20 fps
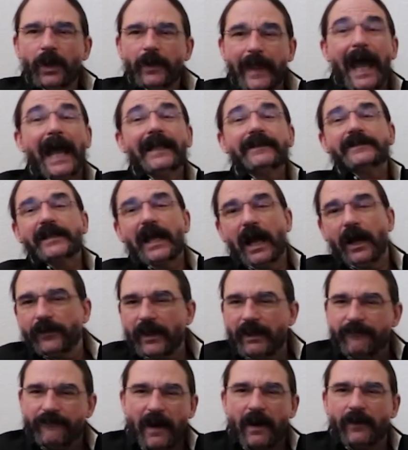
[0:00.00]
That's how
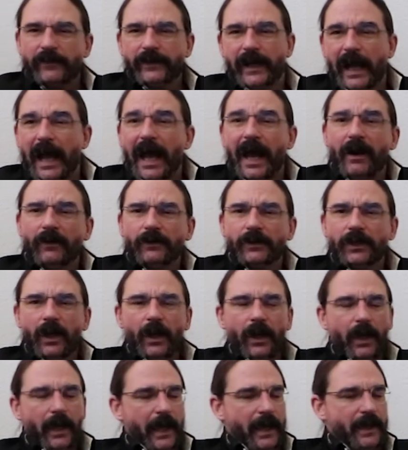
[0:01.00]
they found it out.
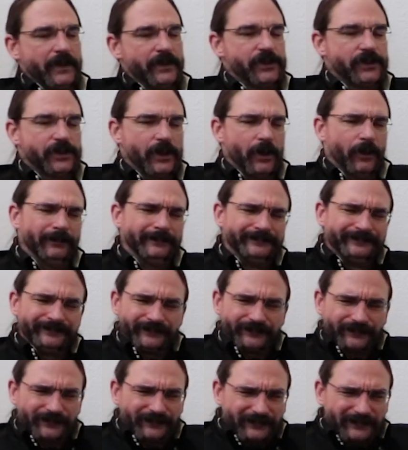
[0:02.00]
And so
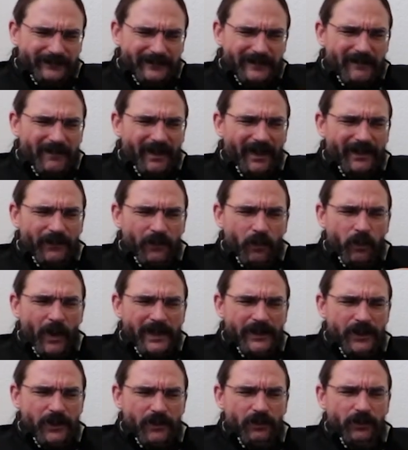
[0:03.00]

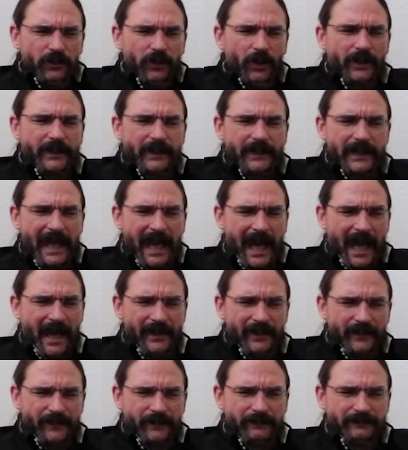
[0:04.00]
when you look
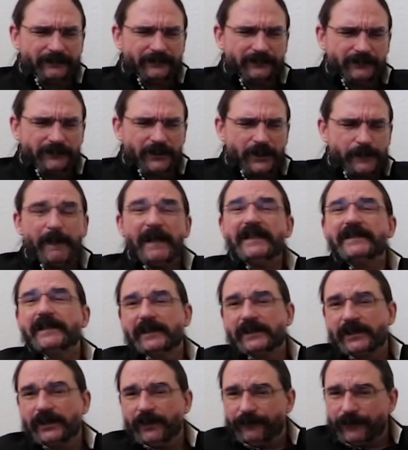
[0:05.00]
at
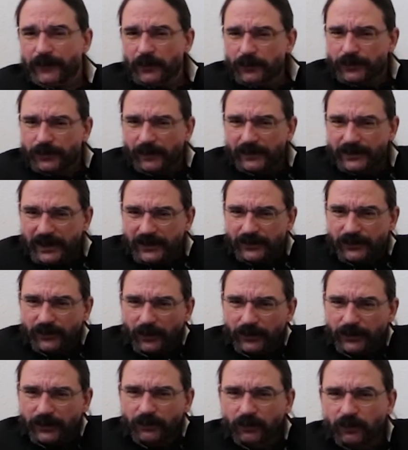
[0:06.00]
SpaceX in the future as they
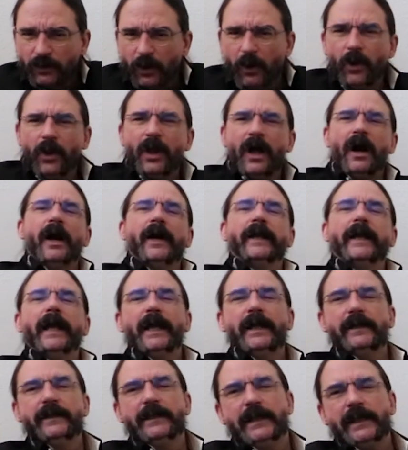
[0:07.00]
start to roll on
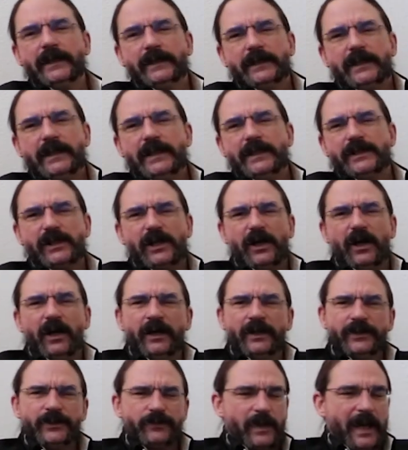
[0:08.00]
and get these
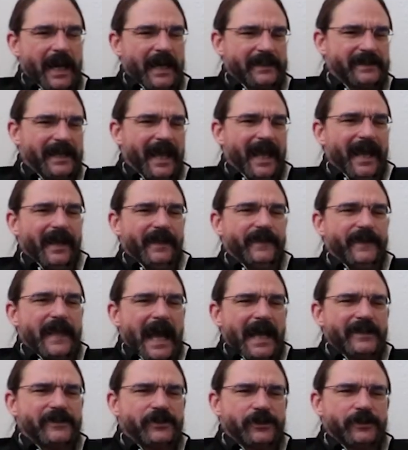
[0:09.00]
contracts.
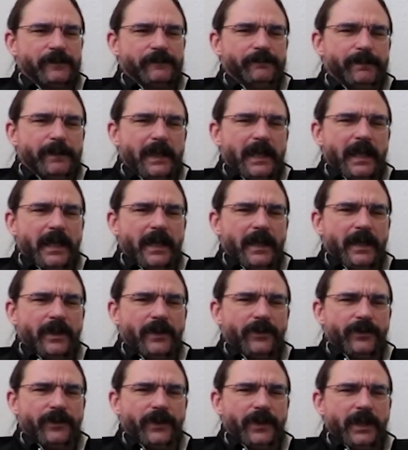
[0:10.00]
That should
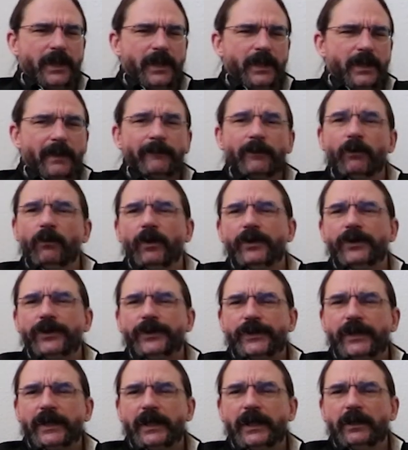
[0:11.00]
be the number one
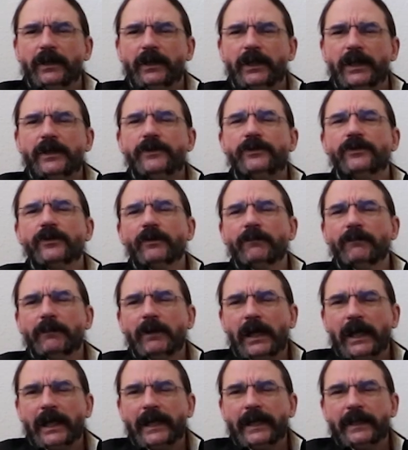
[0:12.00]
thing in your
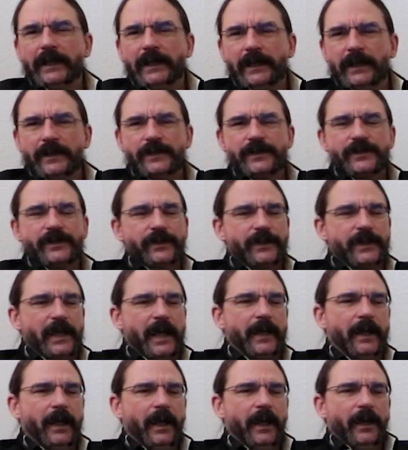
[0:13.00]
mind is
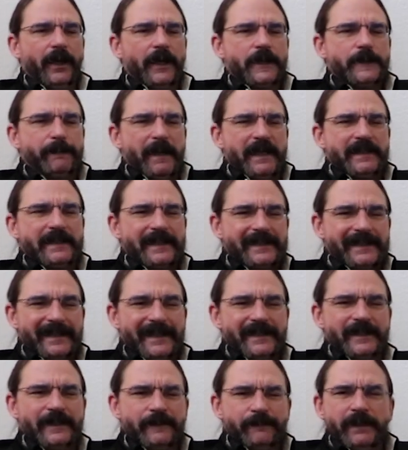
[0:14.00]
that SpaceX
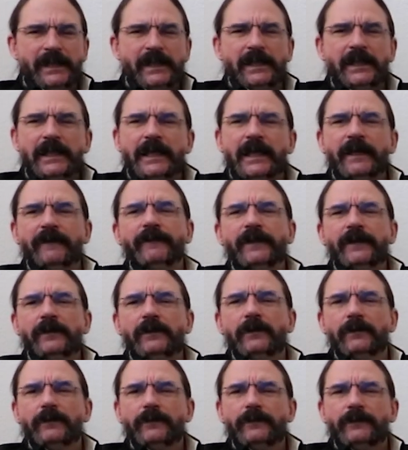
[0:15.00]
isn't being
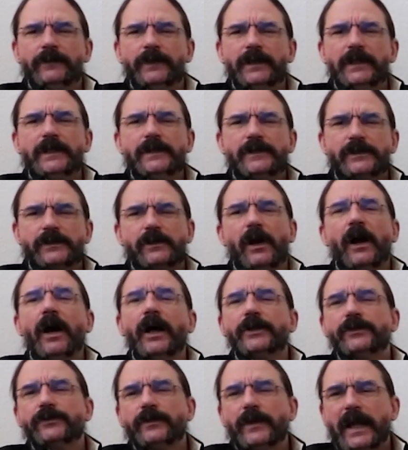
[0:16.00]
given these
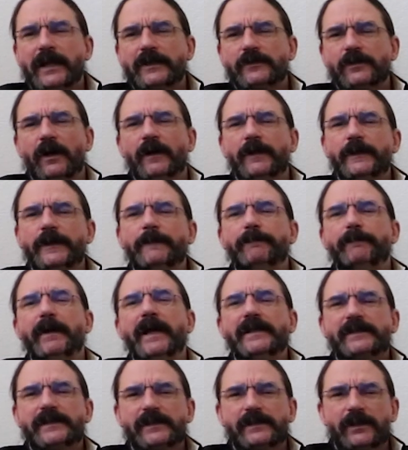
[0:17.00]
contracts on the
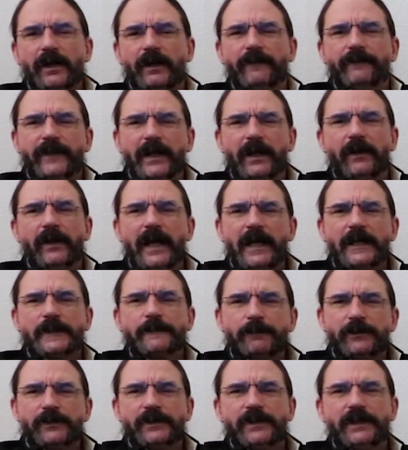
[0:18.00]
basis of their
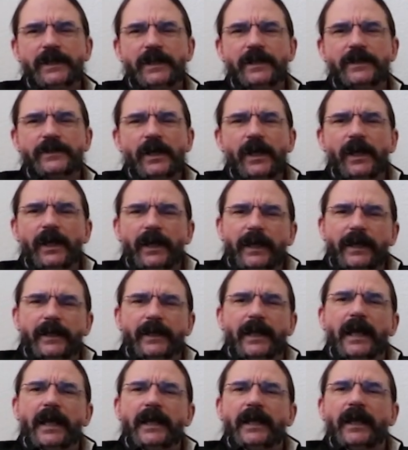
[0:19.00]
expertise
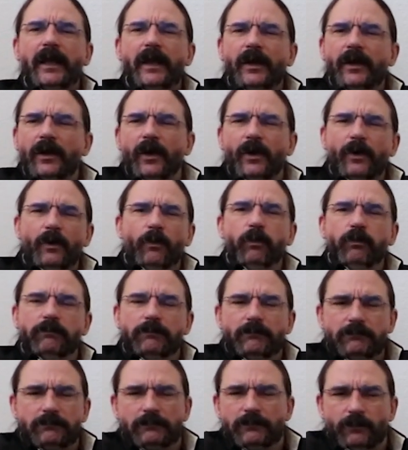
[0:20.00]
in any
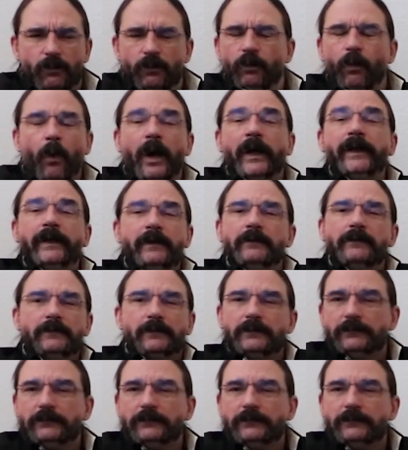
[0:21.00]
one